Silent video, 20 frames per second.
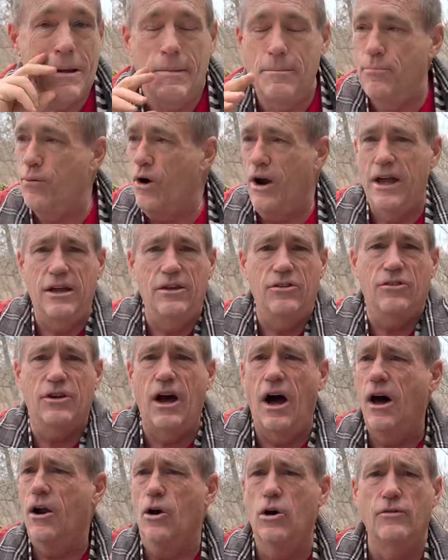And praise
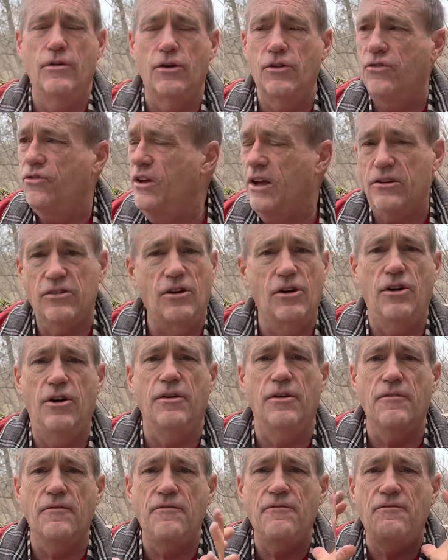God, over
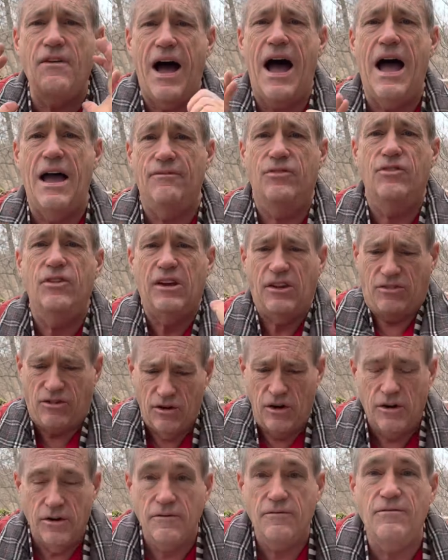605,
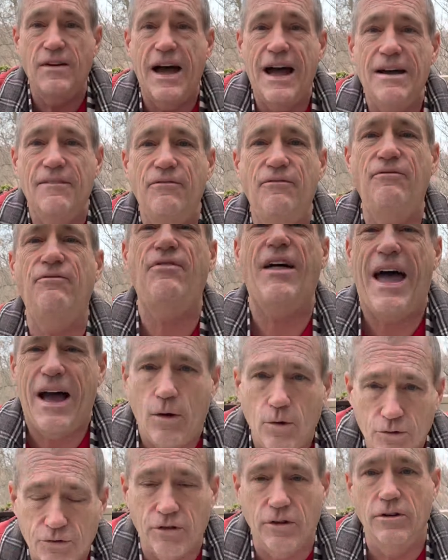
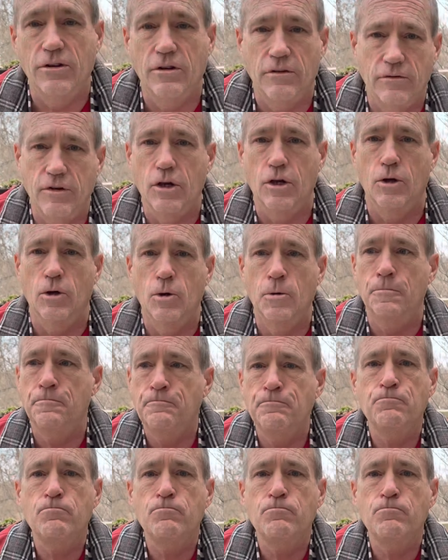605,000 of you